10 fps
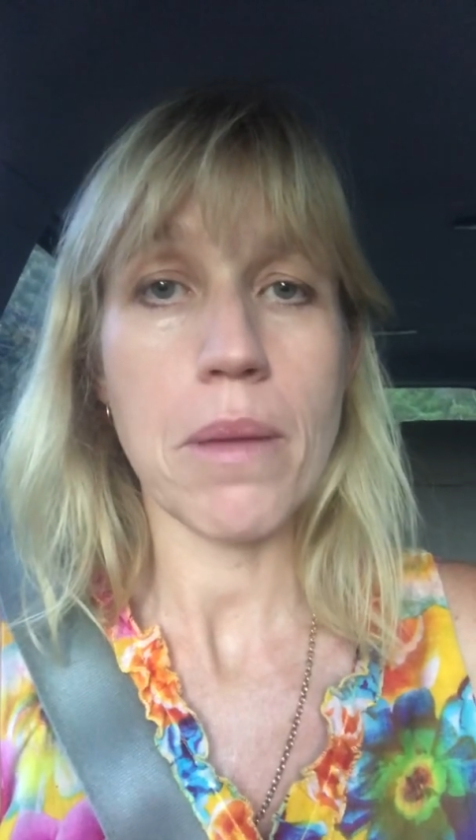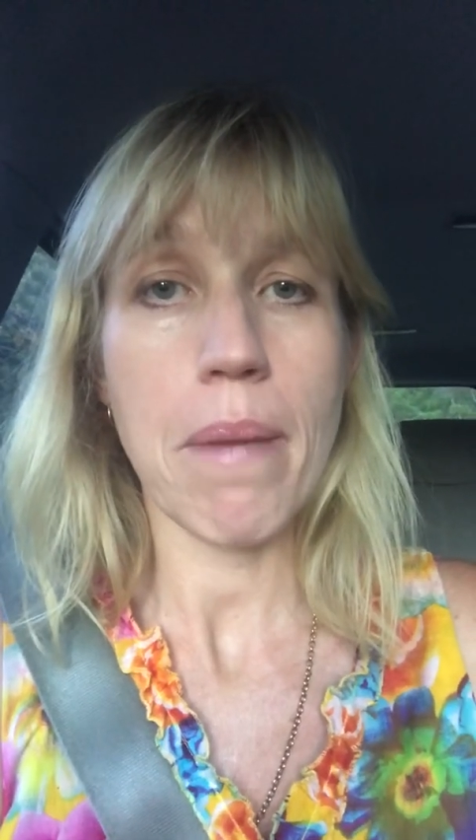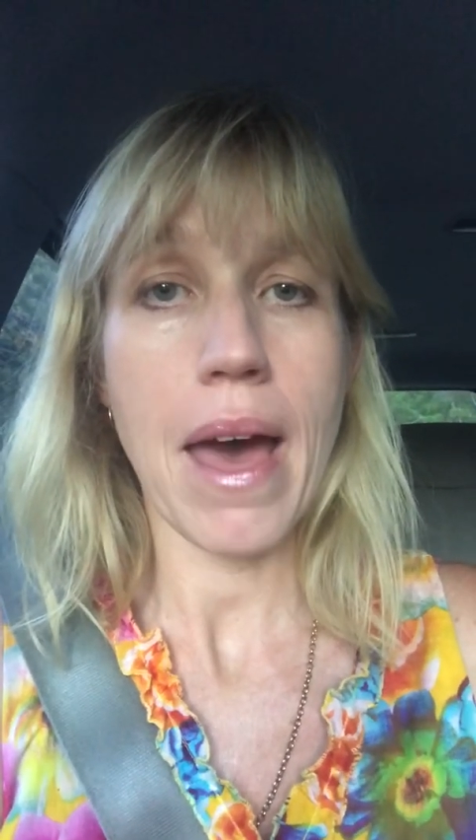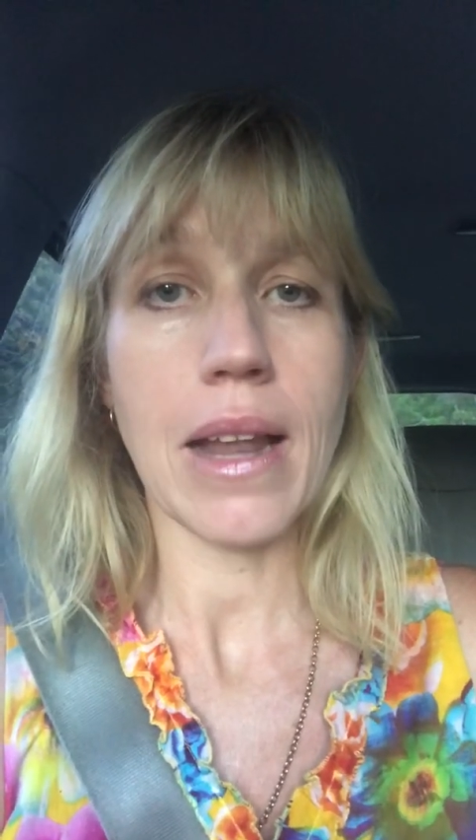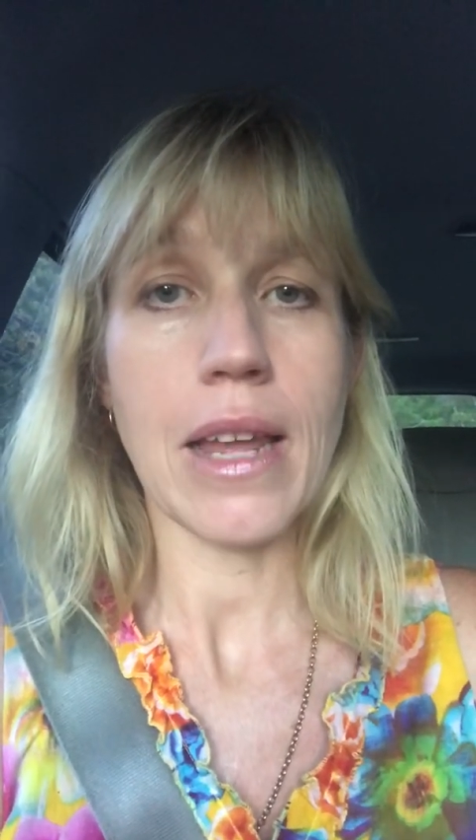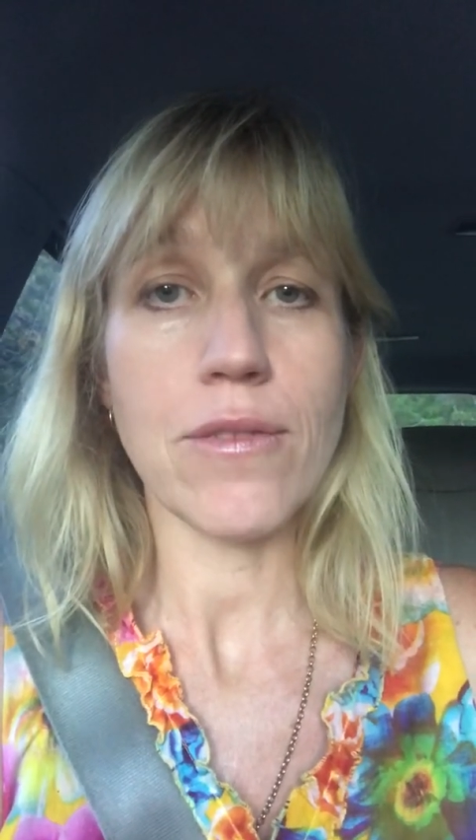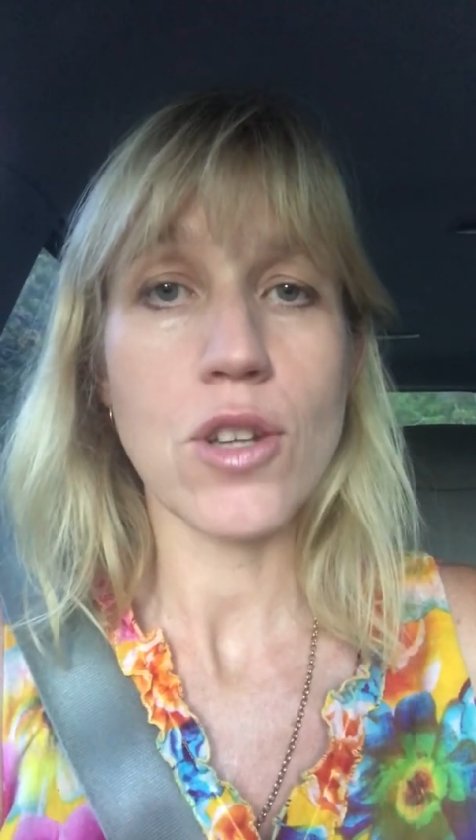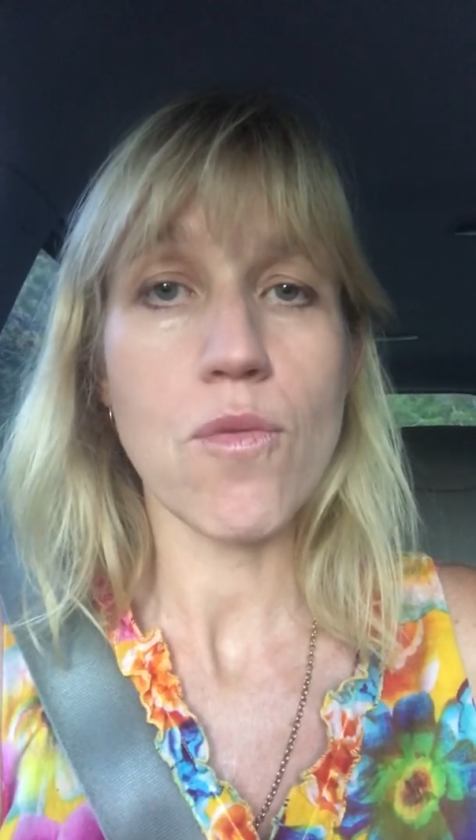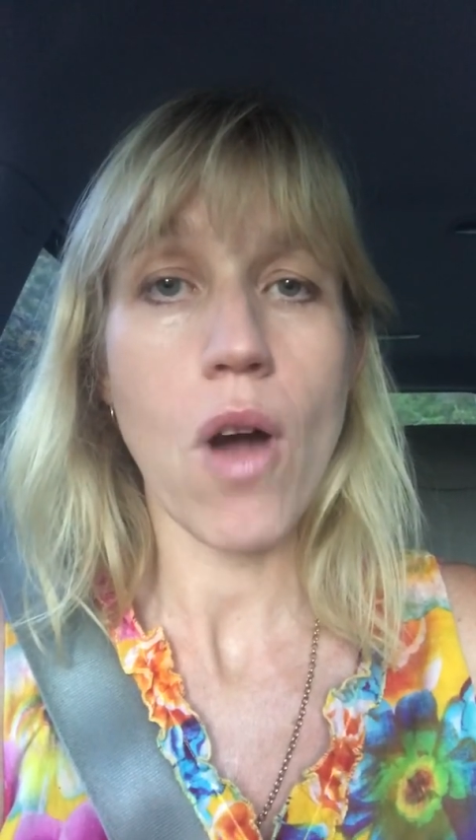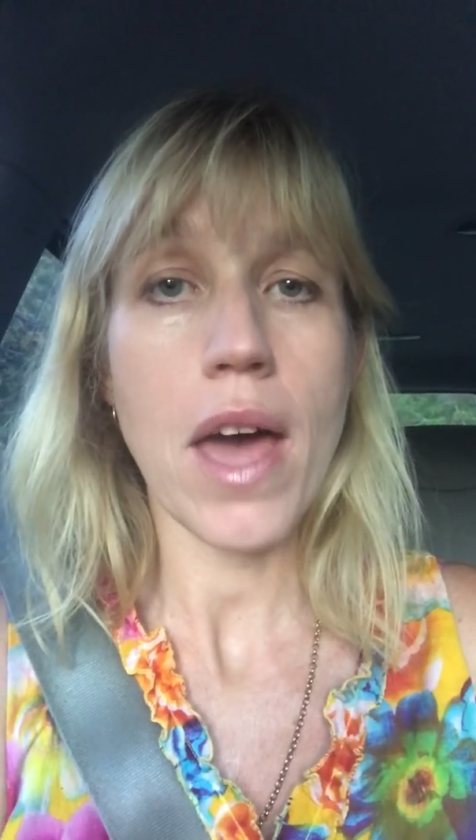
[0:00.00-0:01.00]
about left
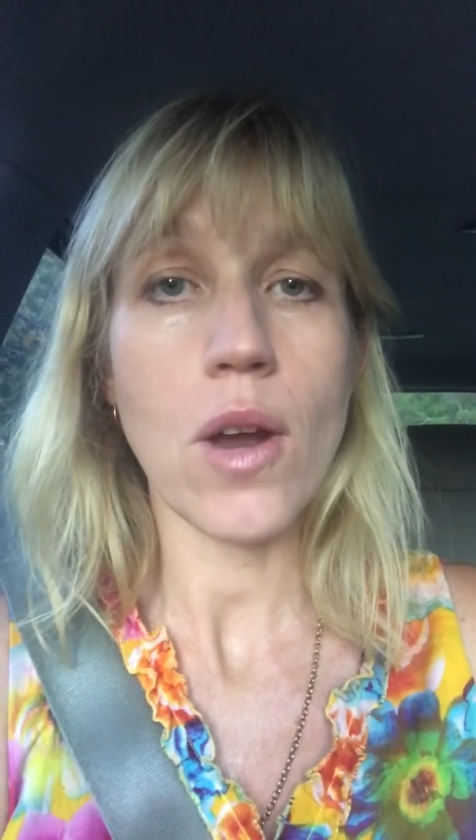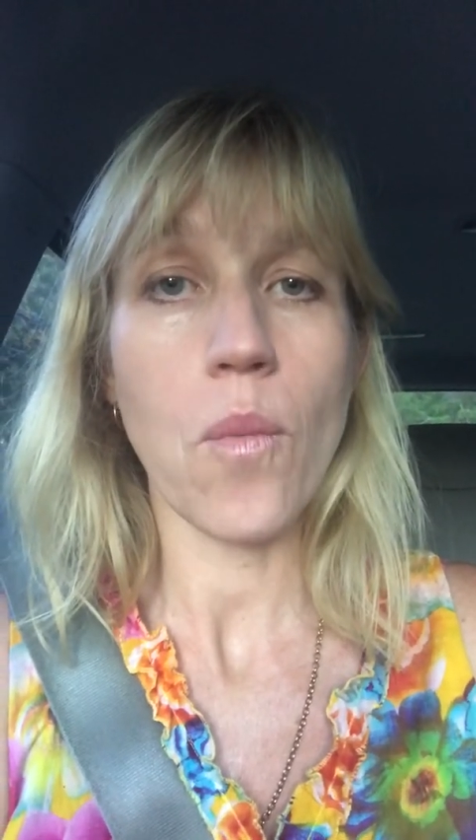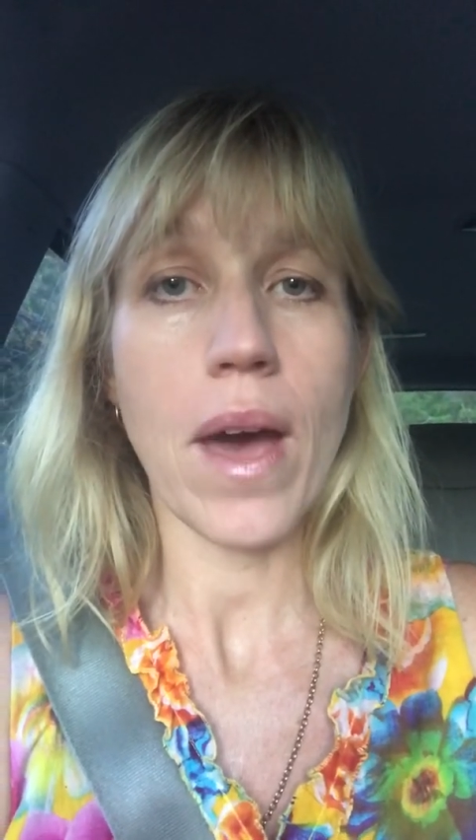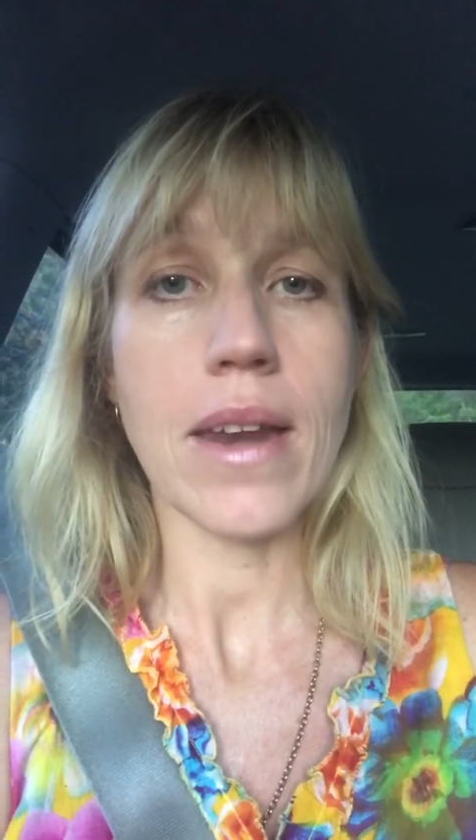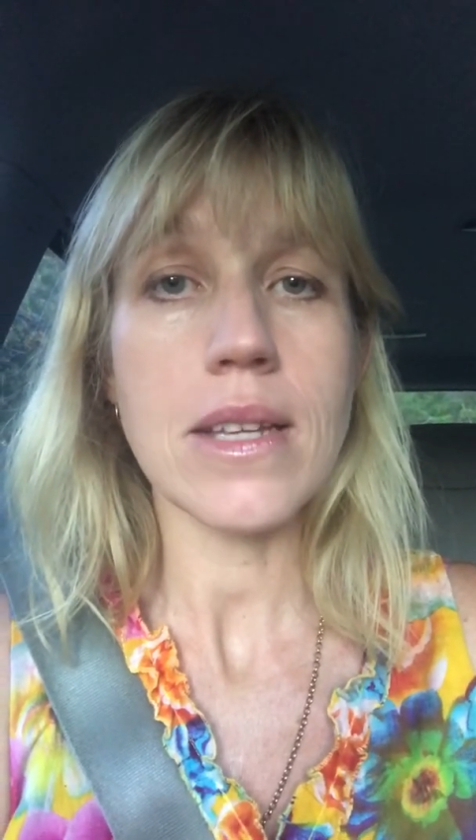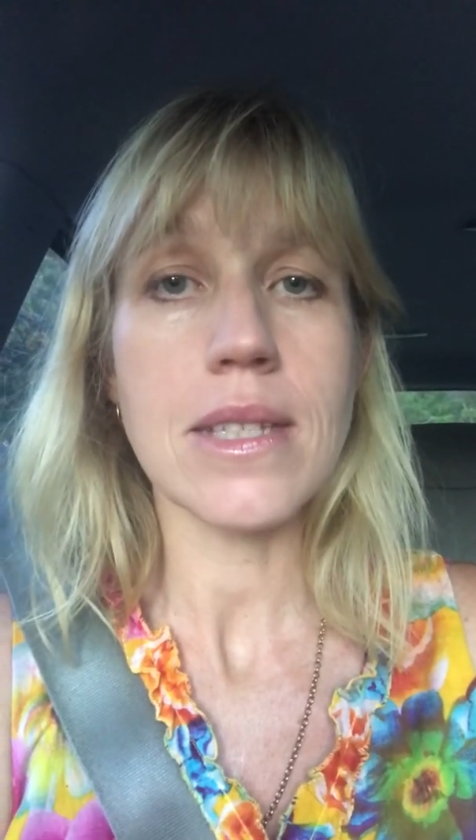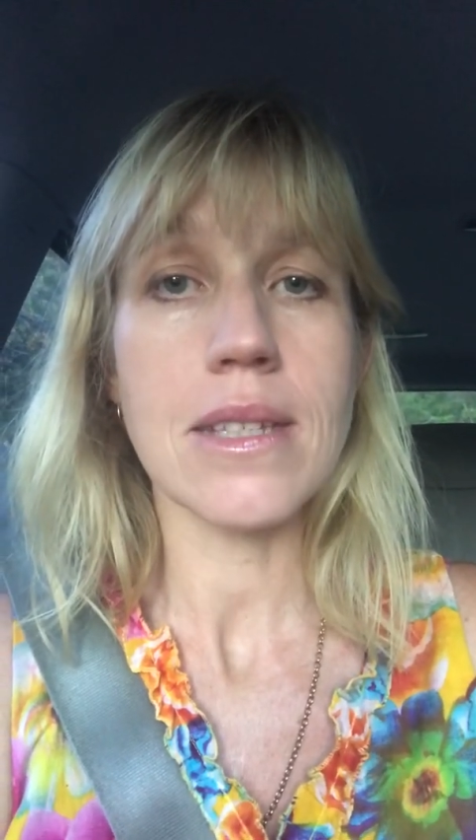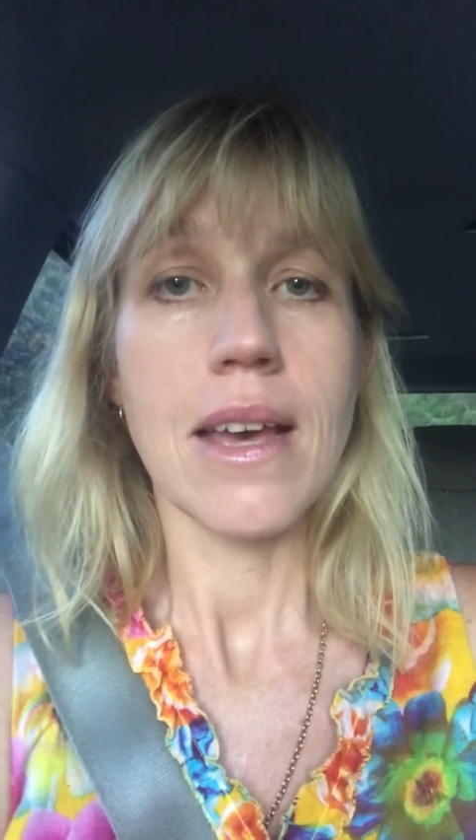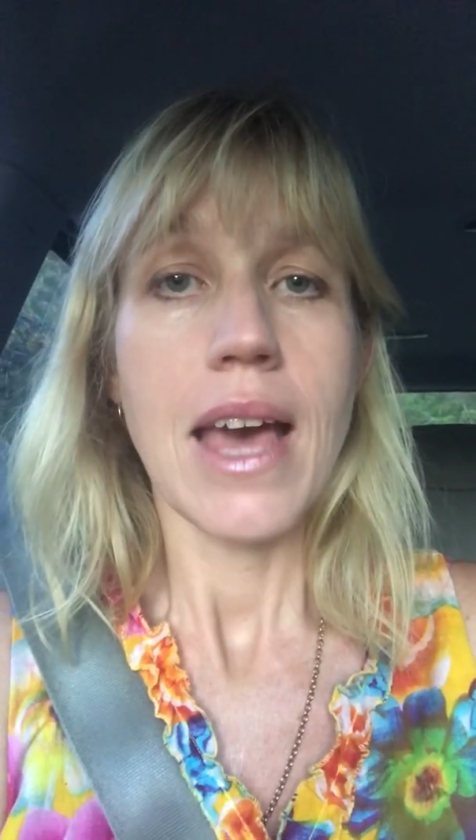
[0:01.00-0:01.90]
and right awareness,